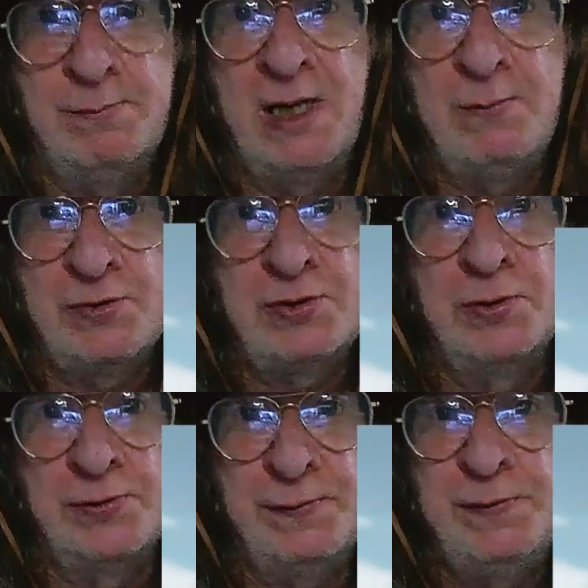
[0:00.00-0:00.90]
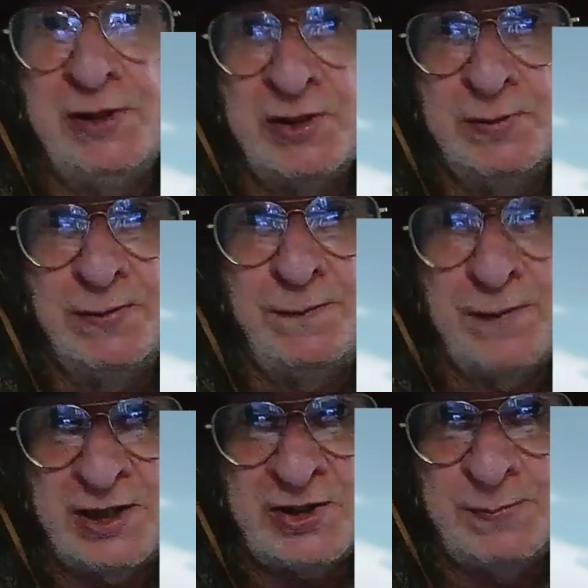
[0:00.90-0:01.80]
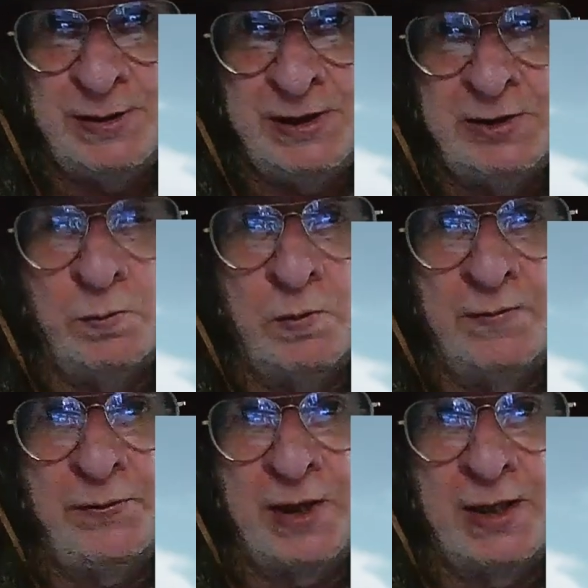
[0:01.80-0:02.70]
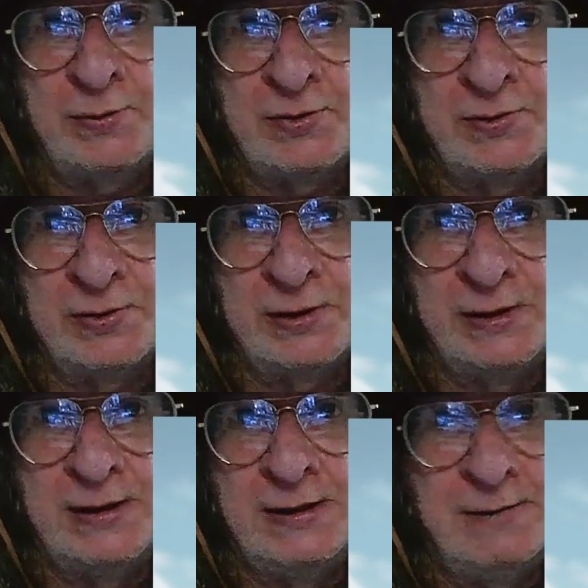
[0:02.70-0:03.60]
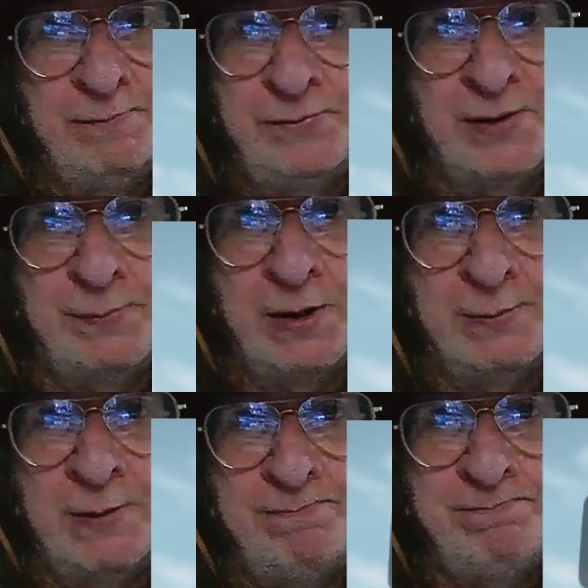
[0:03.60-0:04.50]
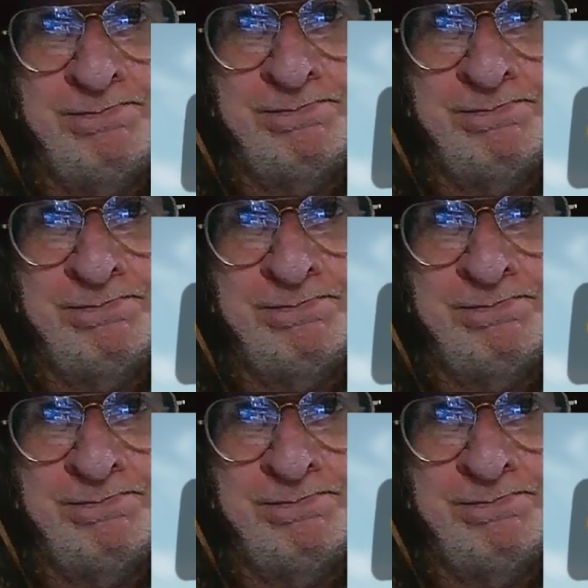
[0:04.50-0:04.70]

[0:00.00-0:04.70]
Mine was called the VTOMAN FLASHSPEED 1000. Don't buy one.